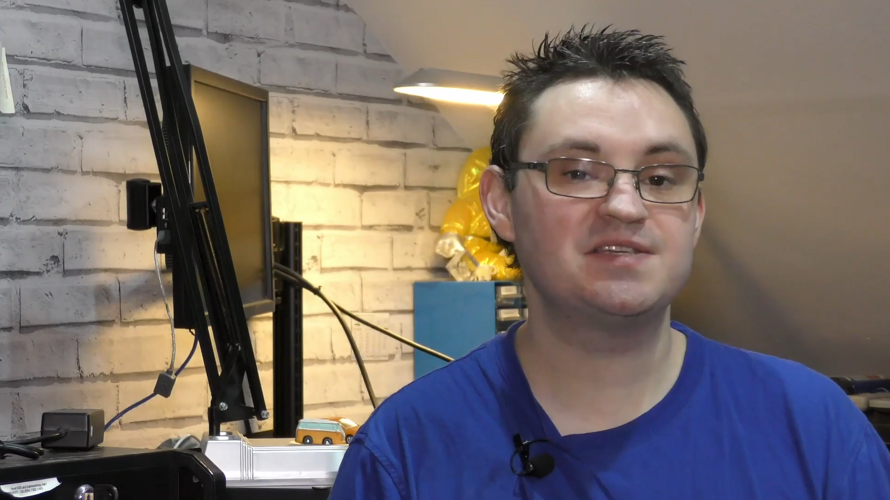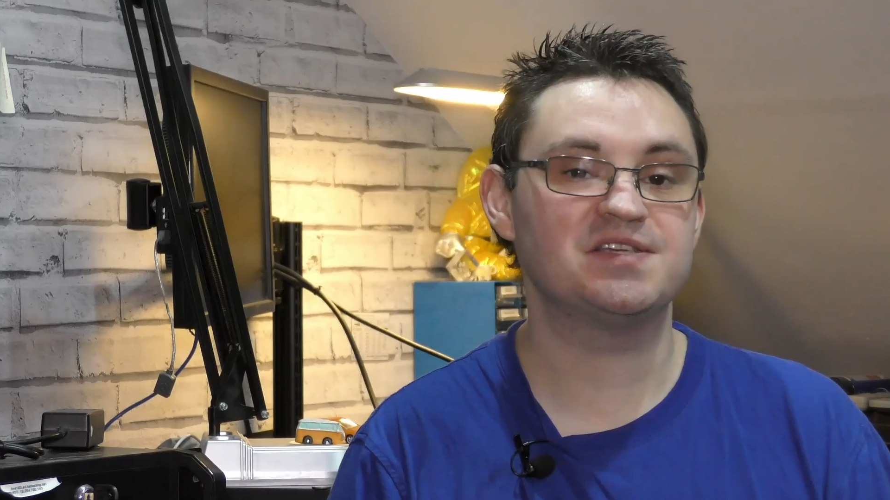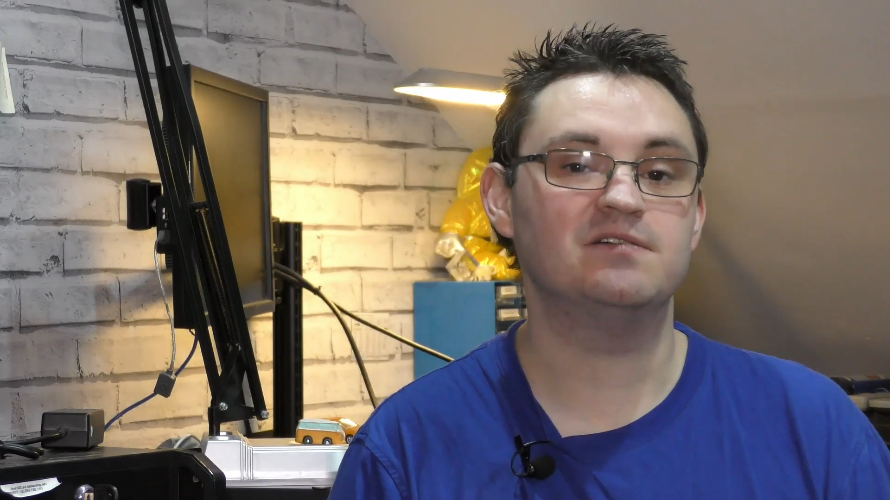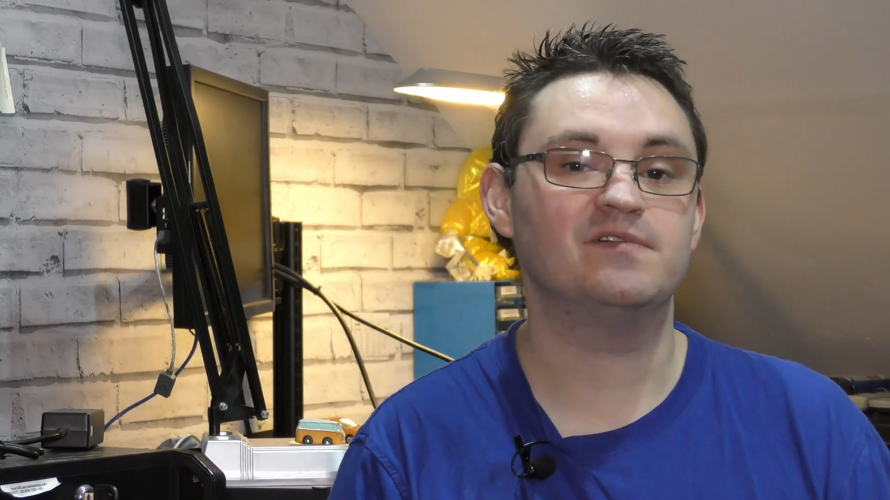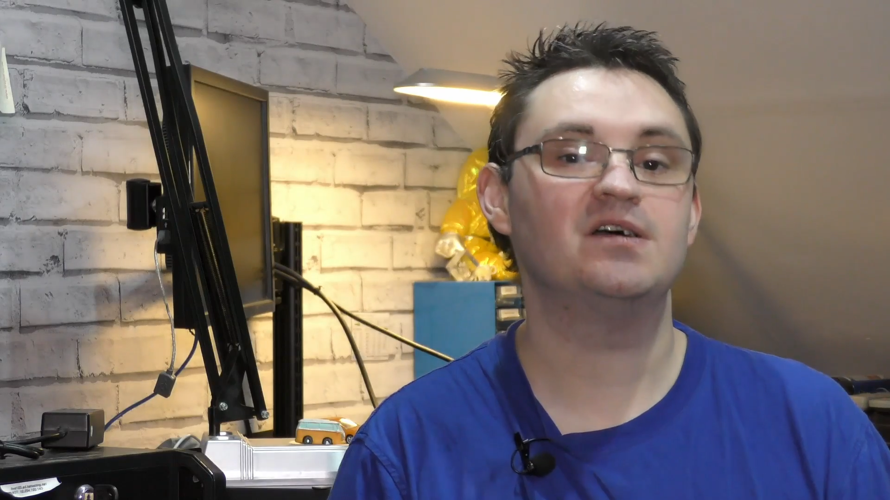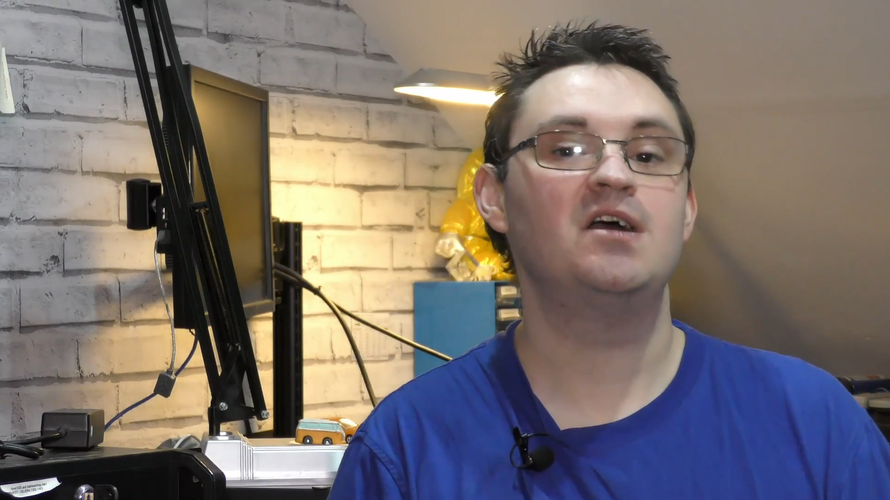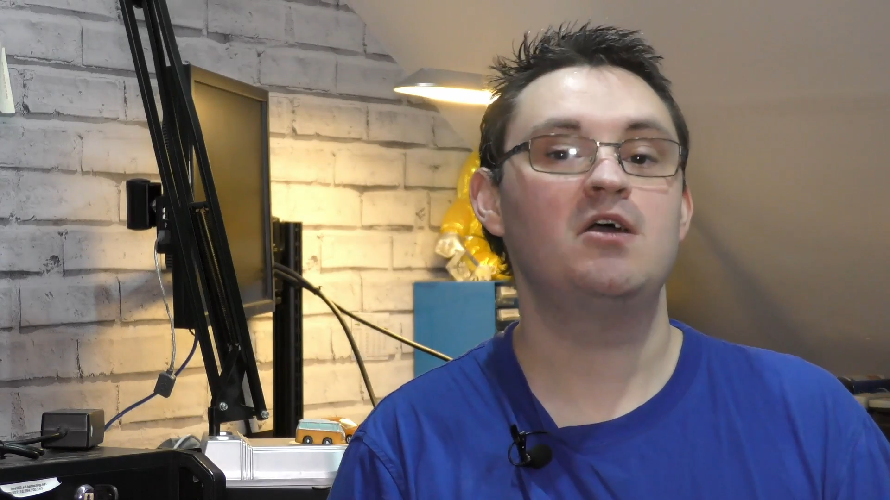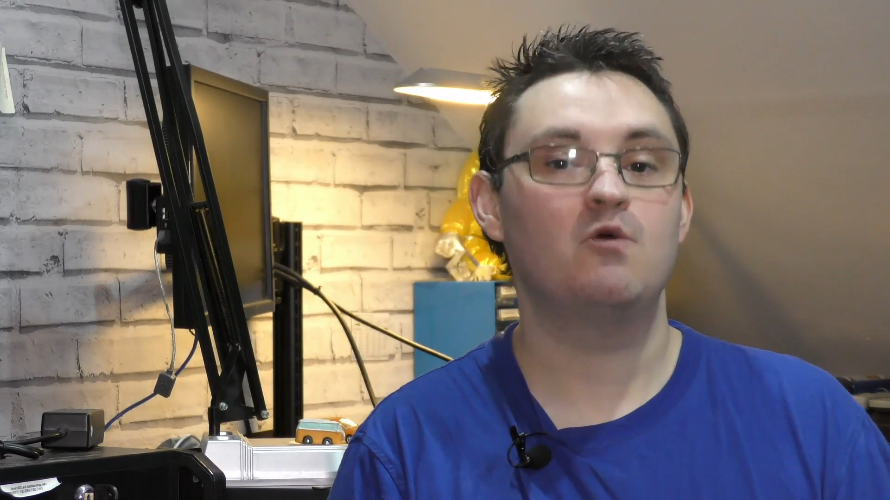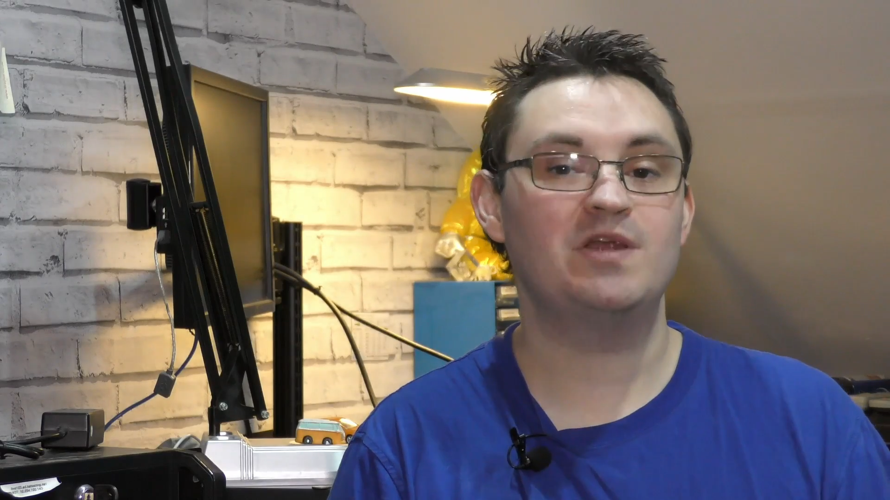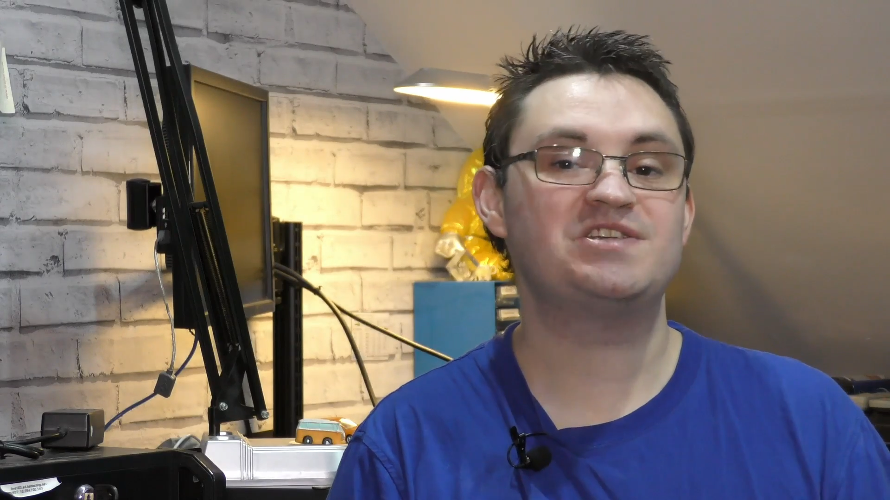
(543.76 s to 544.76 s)
server,
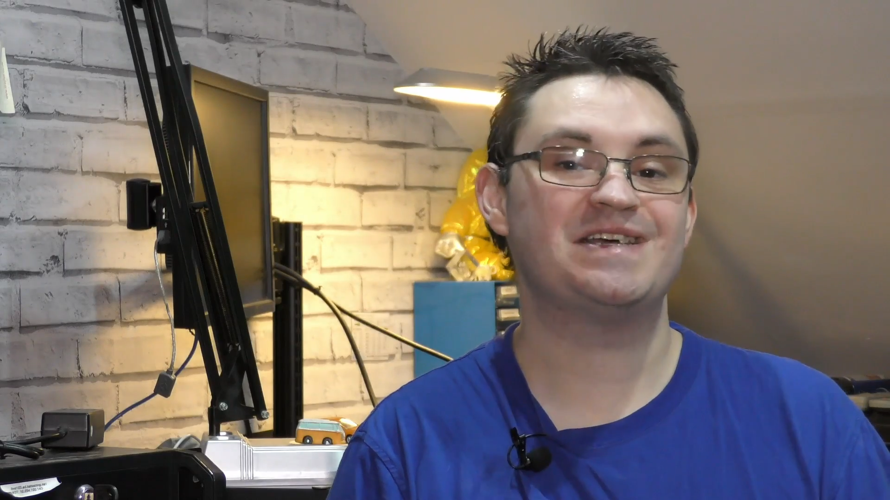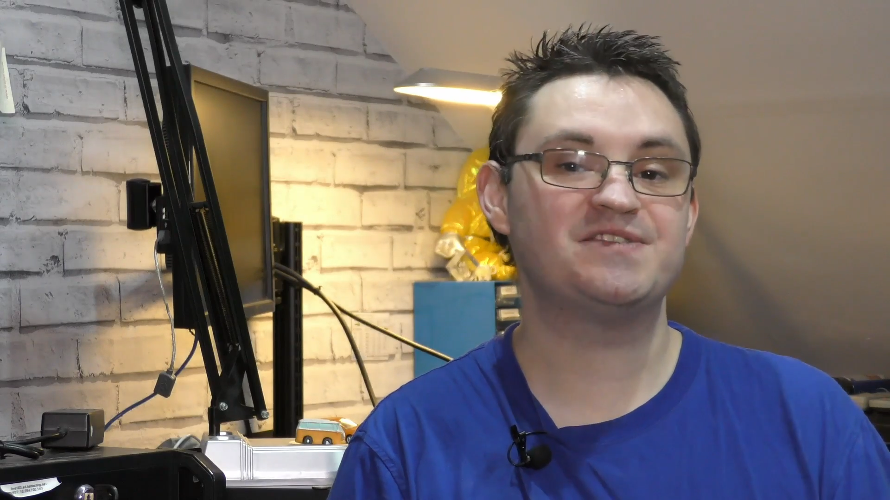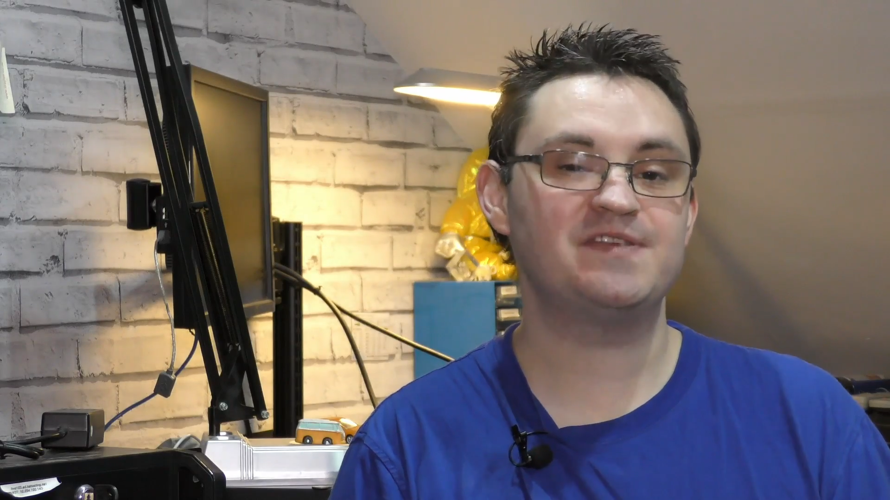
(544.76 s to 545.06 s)
which has